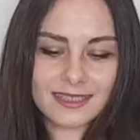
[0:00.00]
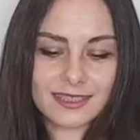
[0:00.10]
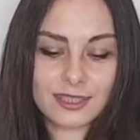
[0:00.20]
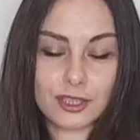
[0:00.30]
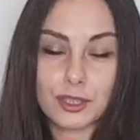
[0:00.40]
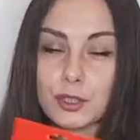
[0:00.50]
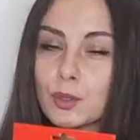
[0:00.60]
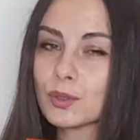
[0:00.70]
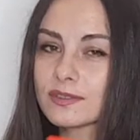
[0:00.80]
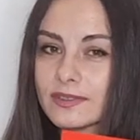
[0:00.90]
such a
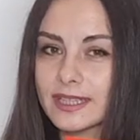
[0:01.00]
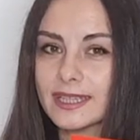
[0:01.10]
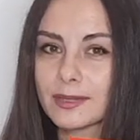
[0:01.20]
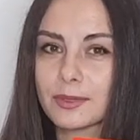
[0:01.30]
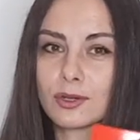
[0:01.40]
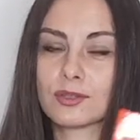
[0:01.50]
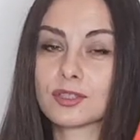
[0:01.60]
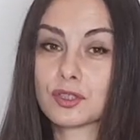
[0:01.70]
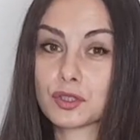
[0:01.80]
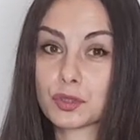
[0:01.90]
cool thing because
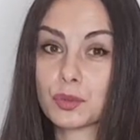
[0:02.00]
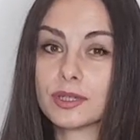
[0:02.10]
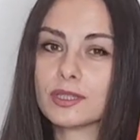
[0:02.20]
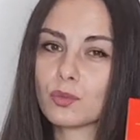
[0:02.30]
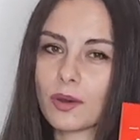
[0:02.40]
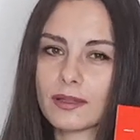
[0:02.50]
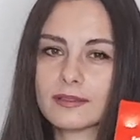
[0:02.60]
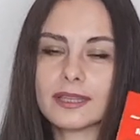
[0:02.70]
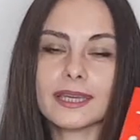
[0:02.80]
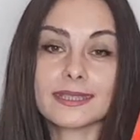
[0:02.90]
it's two in
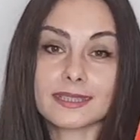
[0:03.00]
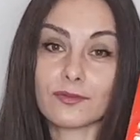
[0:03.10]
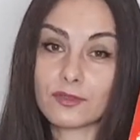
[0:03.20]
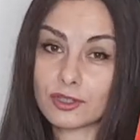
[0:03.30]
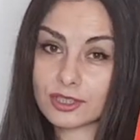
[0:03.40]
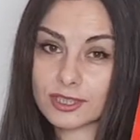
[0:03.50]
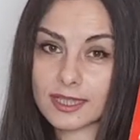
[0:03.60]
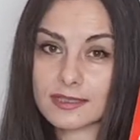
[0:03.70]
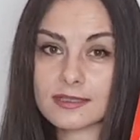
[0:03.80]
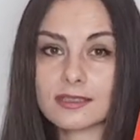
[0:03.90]
one. It's a
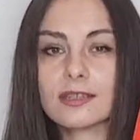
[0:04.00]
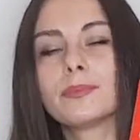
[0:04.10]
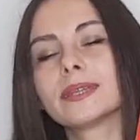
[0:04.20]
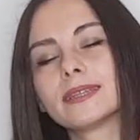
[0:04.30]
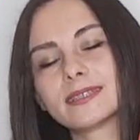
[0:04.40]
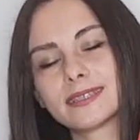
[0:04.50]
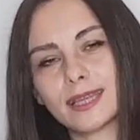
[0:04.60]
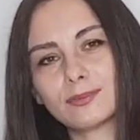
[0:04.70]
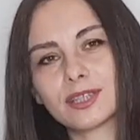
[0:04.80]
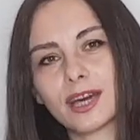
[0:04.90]
fertilizer but at the
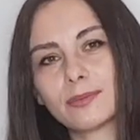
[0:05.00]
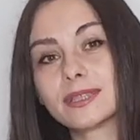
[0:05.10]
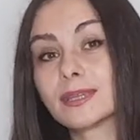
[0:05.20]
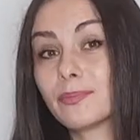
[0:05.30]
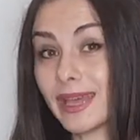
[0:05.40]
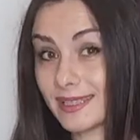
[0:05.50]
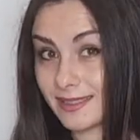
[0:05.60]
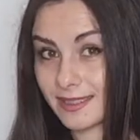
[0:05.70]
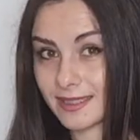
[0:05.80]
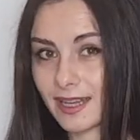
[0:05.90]
same time it's a
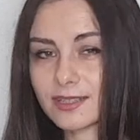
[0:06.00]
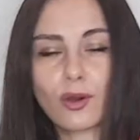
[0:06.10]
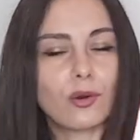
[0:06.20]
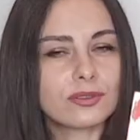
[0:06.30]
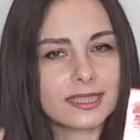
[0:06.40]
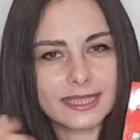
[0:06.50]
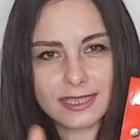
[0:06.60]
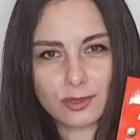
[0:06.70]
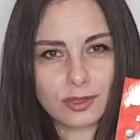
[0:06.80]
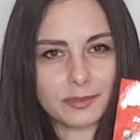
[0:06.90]
pesticide. All the
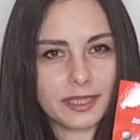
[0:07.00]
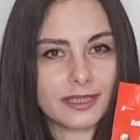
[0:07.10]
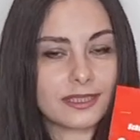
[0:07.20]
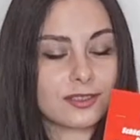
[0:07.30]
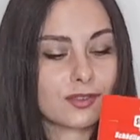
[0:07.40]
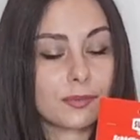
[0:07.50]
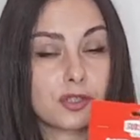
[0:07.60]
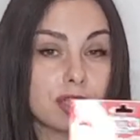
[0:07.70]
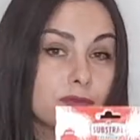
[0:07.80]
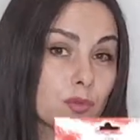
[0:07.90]
links will be in the
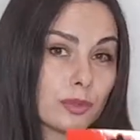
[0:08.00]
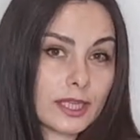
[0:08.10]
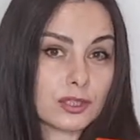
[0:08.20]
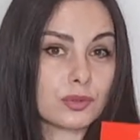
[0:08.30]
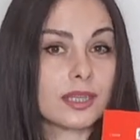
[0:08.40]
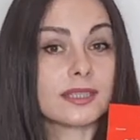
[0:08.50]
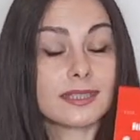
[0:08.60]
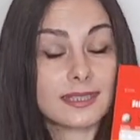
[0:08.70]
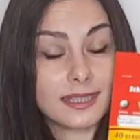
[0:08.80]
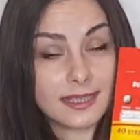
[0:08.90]
description if you would like to get
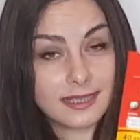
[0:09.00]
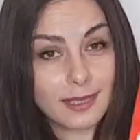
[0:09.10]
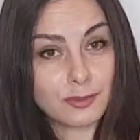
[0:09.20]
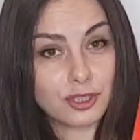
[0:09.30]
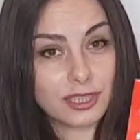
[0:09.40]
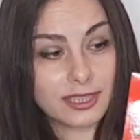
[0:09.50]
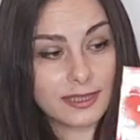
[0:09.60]
ex exceptionally